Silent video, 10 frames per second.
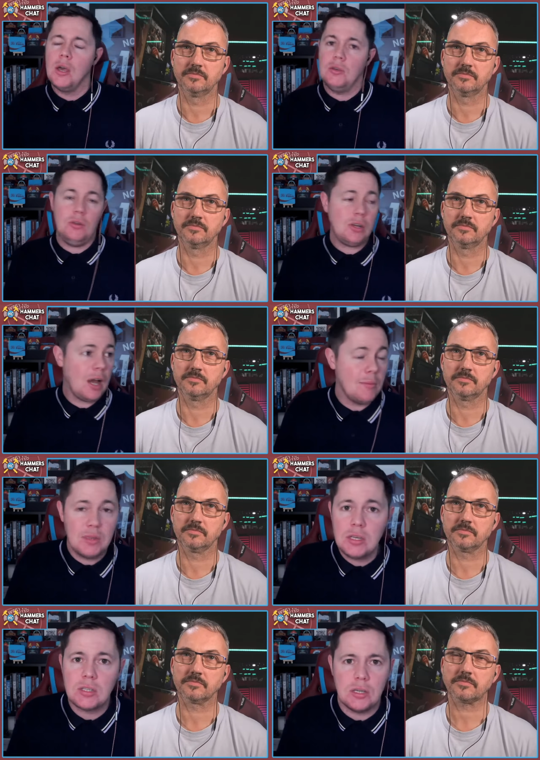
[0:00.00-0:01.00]
Speaker 1: look at him
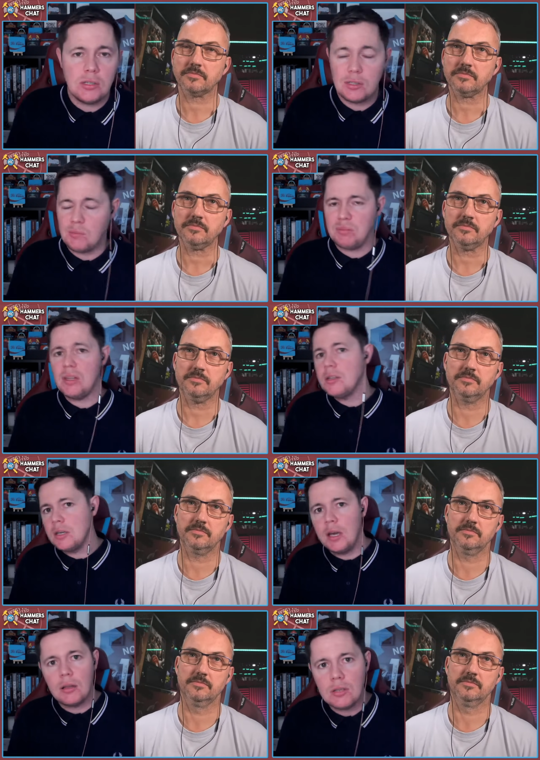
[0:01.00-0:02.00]
this season, think, bloody
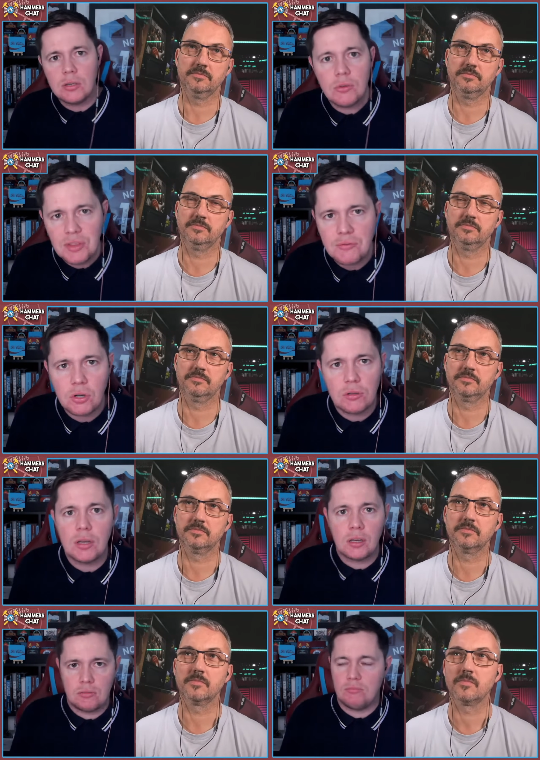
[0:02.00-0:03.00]
hell, you know, they've got like,
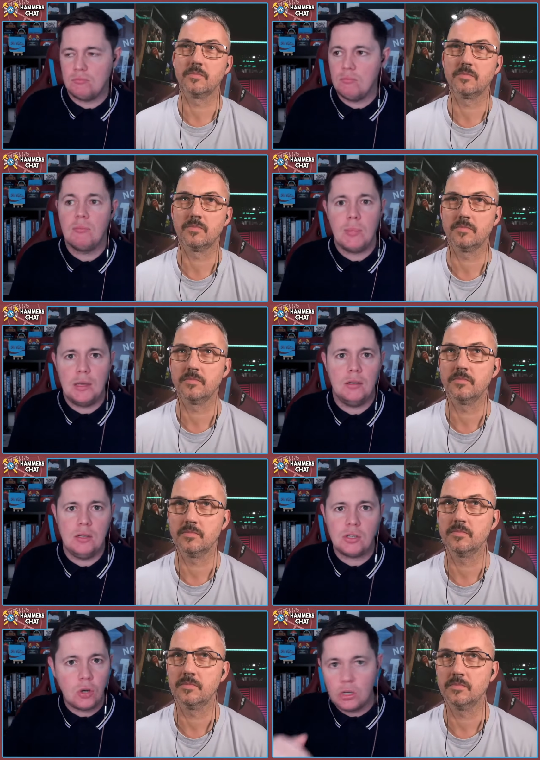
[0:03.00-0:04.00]

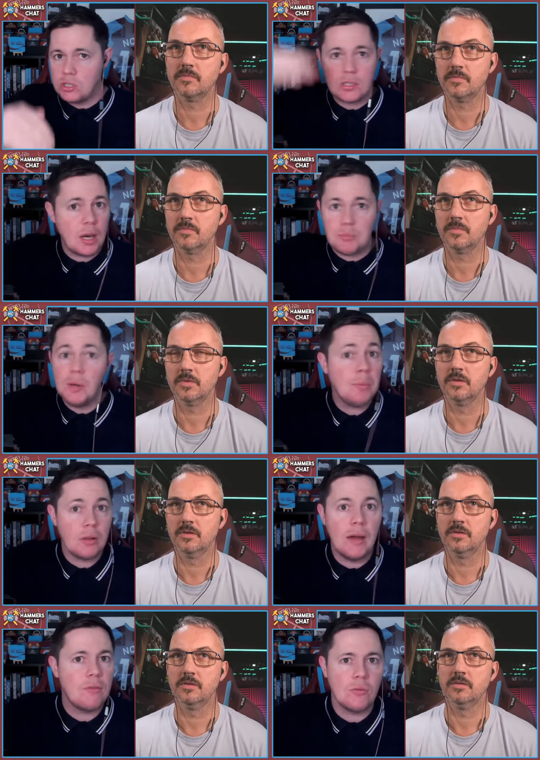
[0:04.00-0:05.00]
he's stepped up a
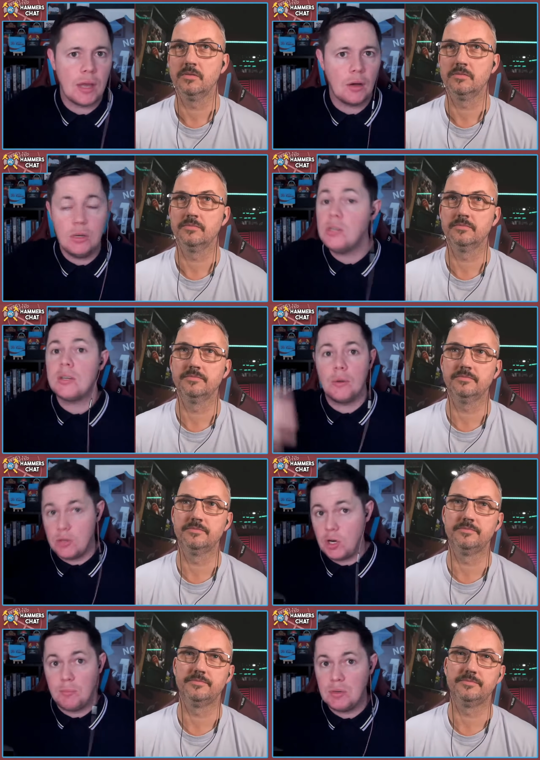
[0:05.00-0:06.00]
level now. He's now at
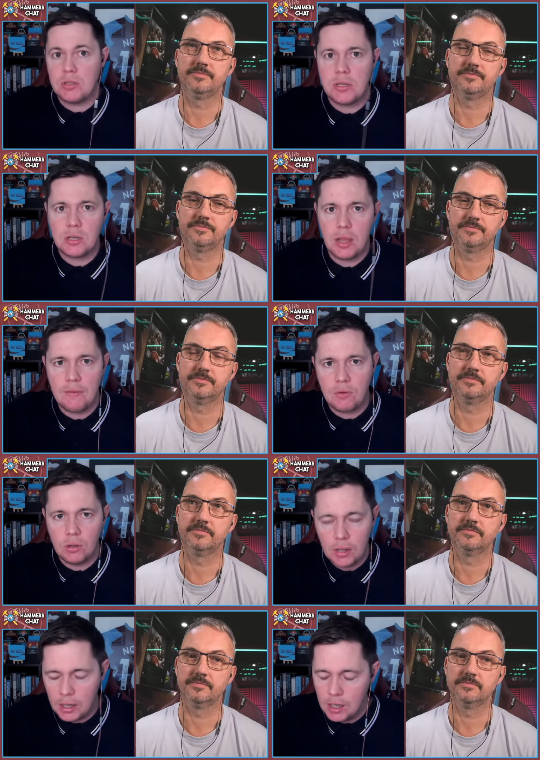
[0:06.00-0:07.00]
Champions League level
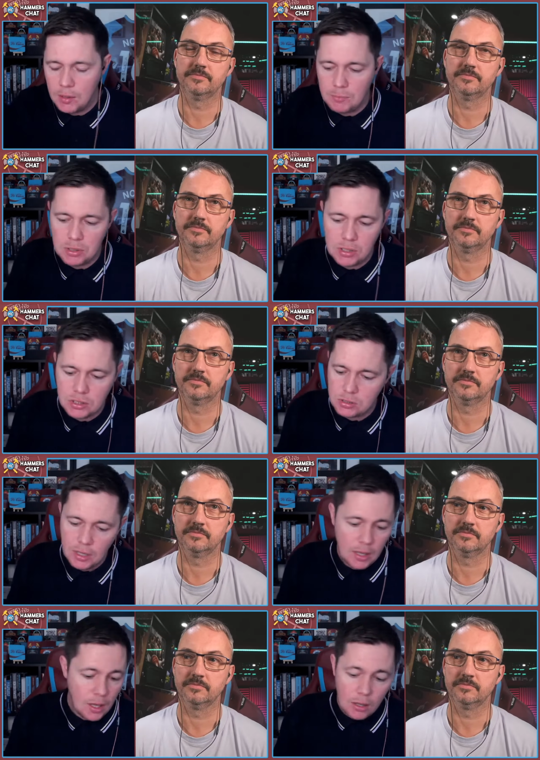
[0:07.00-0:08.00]
playing. So
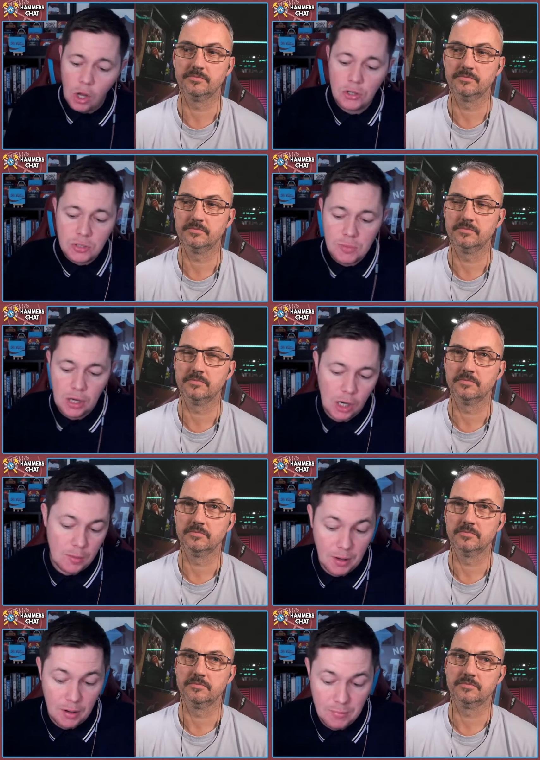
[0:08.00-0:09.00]
a lot to
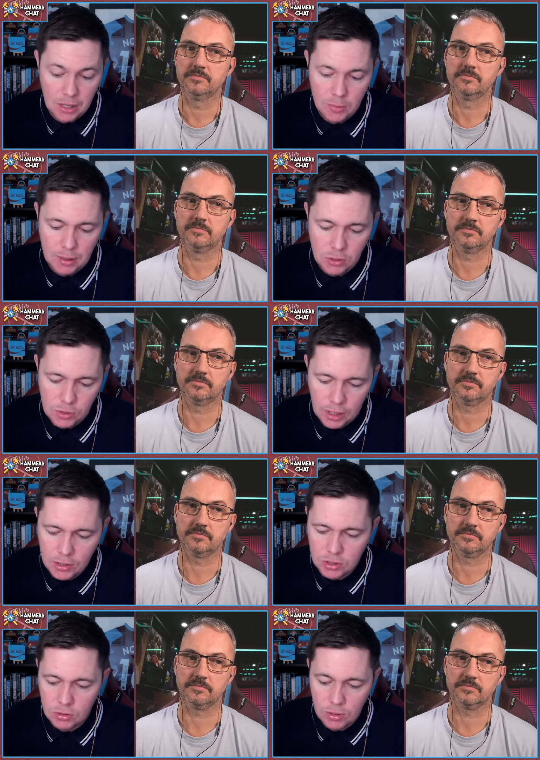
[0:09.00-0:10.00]
admire about
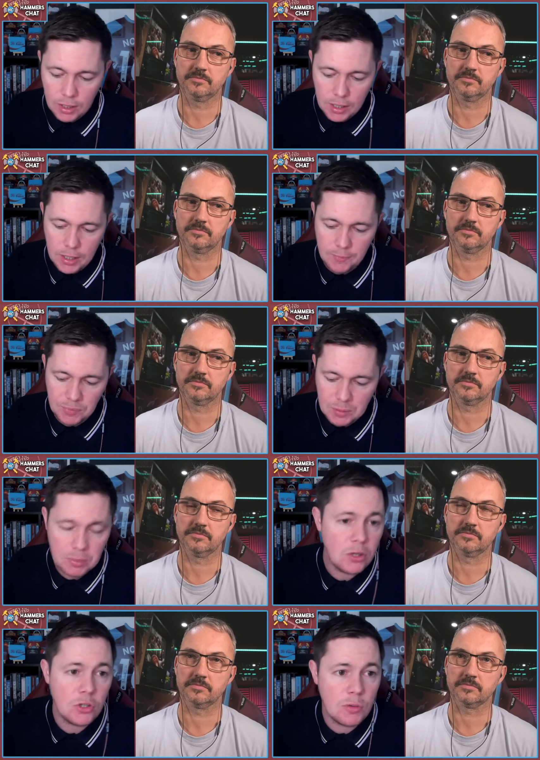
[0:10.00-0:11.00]
Newcastle.
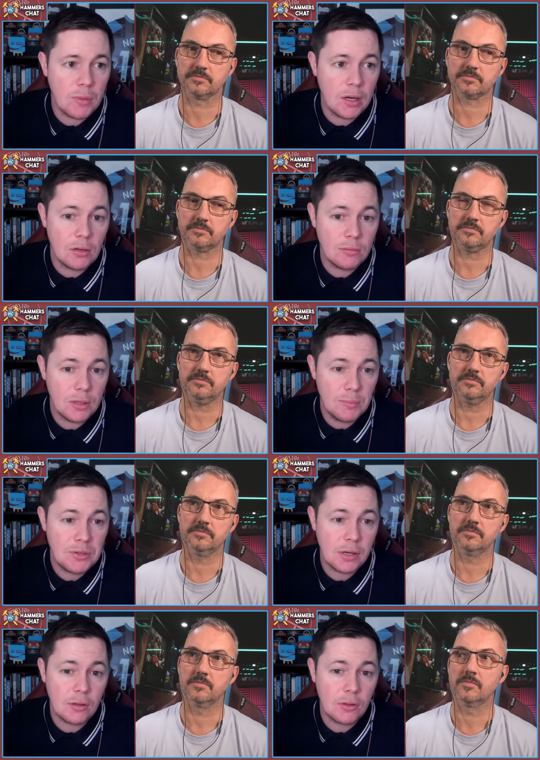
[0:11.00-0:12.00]
Players you admire in
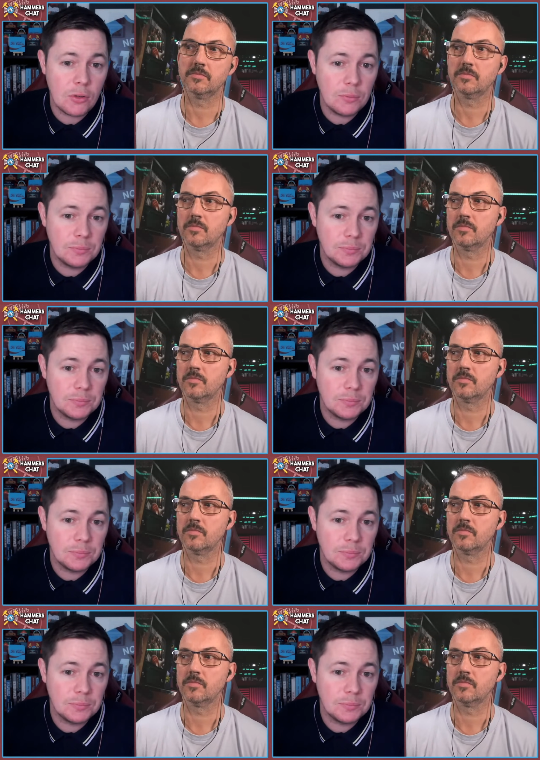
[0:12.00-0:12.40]
particular, though?